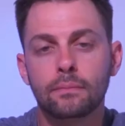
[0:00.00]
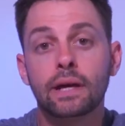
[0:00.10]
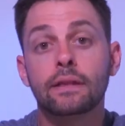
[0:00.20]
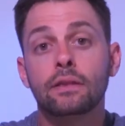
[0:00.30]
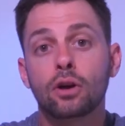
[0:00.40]

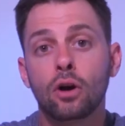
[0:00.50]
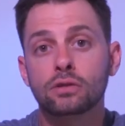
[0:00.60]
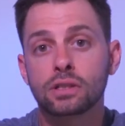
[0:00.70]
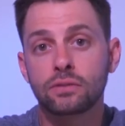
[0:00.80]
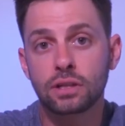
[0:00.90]
And then the
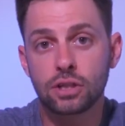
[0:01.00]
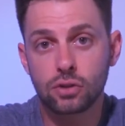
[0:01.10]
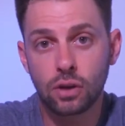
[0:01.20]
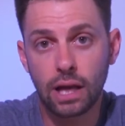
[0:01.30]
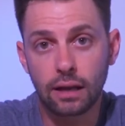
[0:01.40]
cost of an
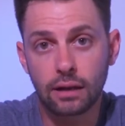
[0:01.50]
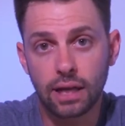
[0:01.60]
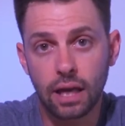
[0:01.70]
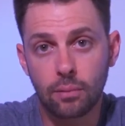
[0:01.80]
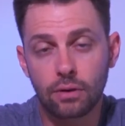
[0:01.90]
additional add-on
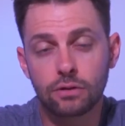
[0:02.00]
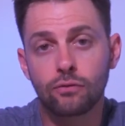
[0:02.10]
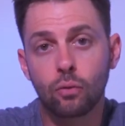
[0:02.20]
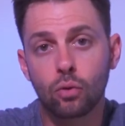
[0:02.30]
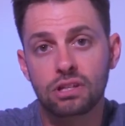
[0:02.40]
camera is
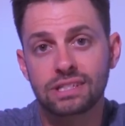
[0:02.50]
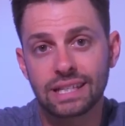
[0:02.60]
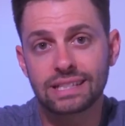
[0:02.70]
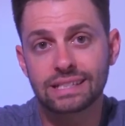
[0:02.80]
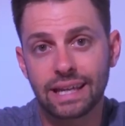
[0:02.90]

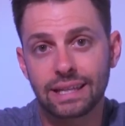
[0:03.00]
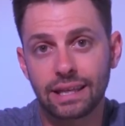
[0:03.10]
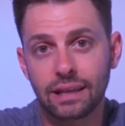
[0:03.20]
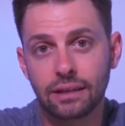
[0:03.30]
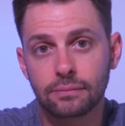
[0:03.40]

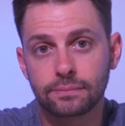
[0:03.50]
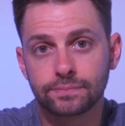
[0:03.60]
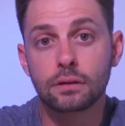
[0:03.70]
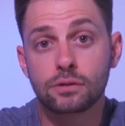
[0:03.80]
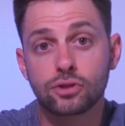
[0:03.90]
$46.98.
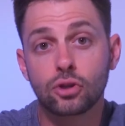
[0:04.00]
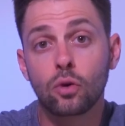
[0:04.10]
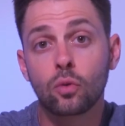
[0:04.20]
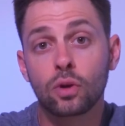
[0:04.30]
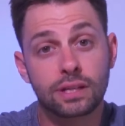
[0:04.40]

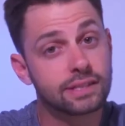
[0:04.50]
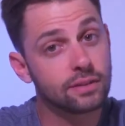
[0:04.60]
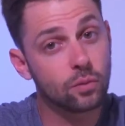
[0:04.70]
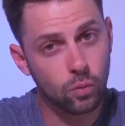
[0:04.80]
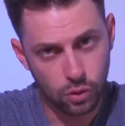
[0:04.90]
So is
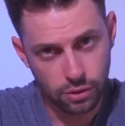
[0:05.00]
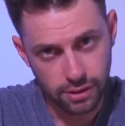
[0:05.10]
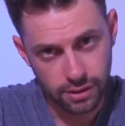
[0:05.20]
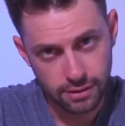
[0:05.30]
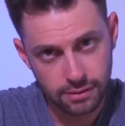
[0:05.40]
it worth
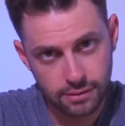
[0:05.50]
it?